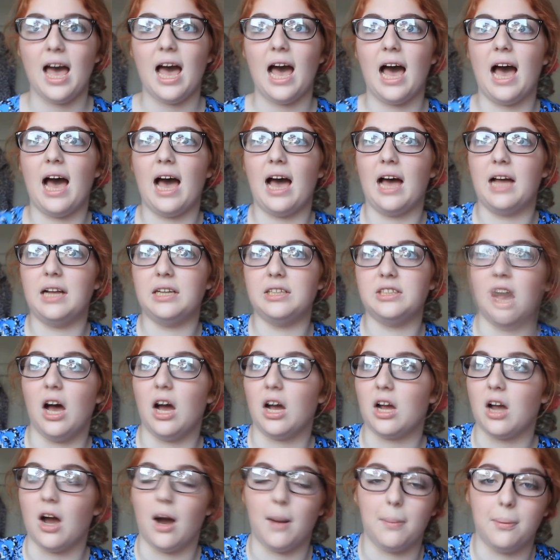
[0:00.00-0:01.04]
and a
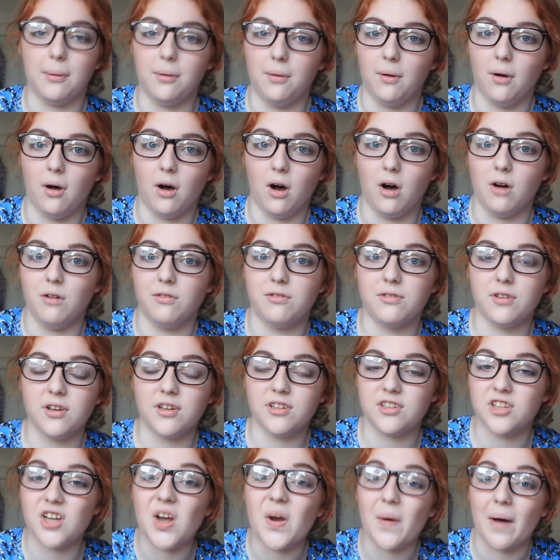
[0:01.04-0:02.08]
couple of
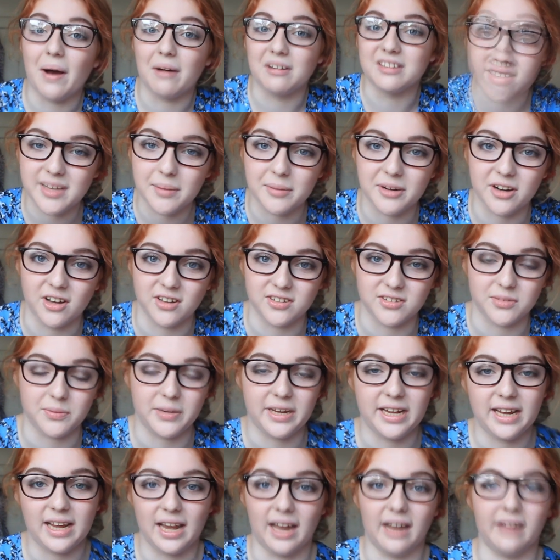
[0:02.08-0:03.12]
2 hour seminars a
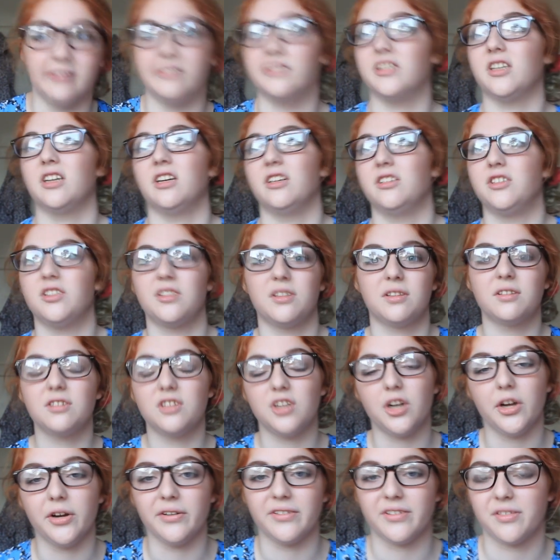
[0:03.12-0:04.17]
week and a
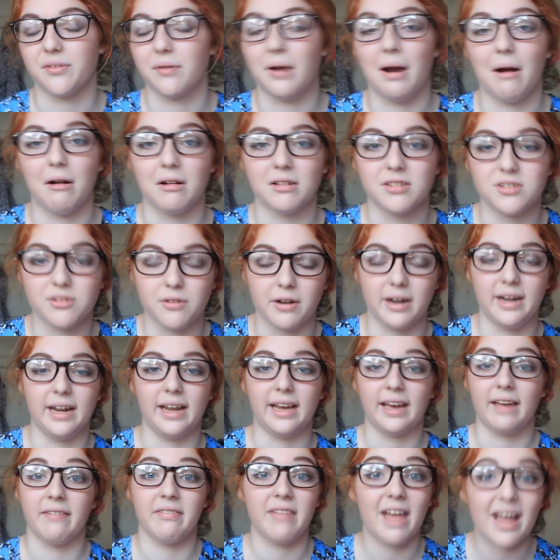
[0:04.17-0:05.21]
2 to 3 hour
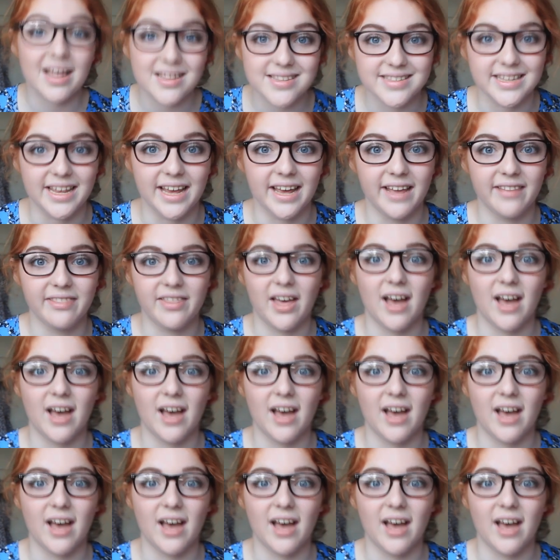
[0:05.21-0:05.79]
screening, and that's it.